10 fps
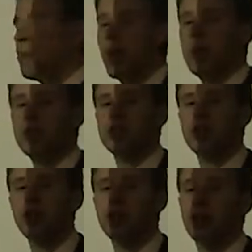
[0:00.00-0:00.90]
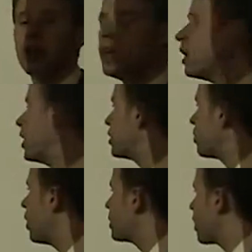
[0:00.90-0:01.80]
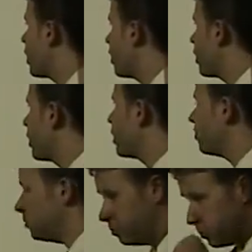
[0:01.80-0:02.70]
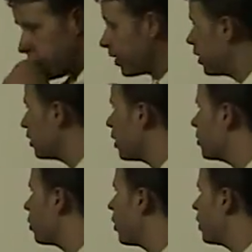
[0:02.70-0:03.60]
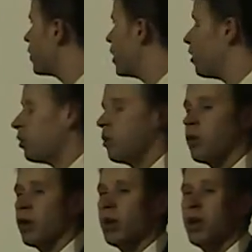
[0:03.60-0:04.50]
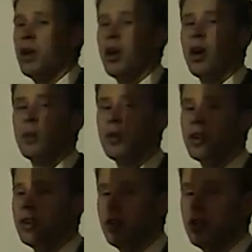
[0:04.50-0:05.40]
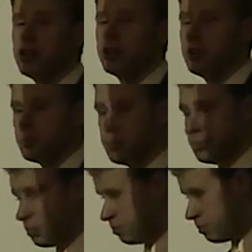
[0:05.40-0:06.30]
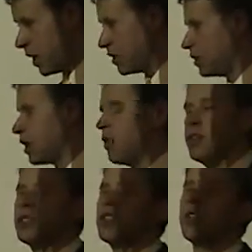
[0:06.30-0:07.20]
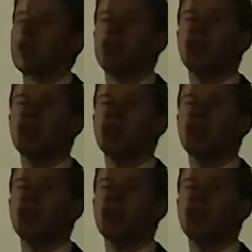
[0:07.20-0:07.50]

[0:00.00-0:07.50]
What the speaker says: I mentioned earlier, as well as our yearly Employee of the Year award, are both on yearly basis, obviously.